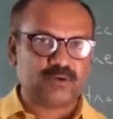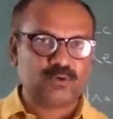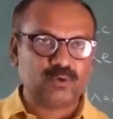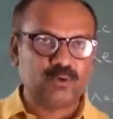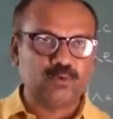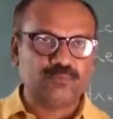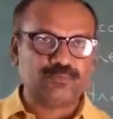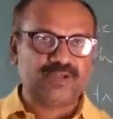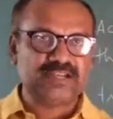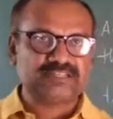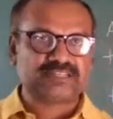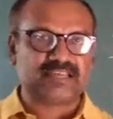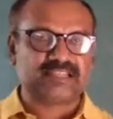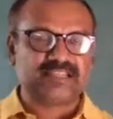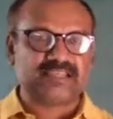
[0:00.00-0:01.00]
Two fields
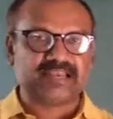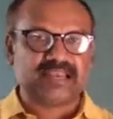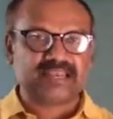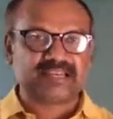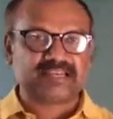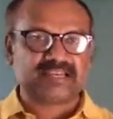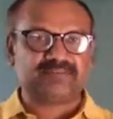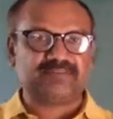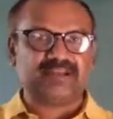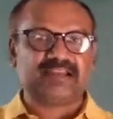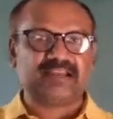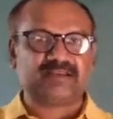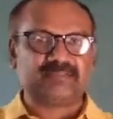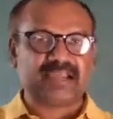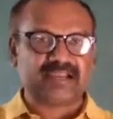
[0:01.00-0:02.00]
are there, electric field
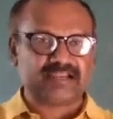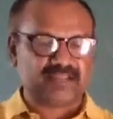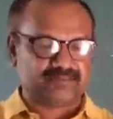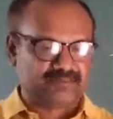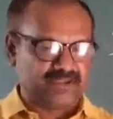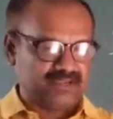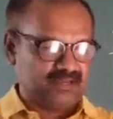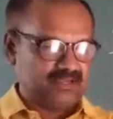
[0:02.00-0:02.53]
and magnetic field.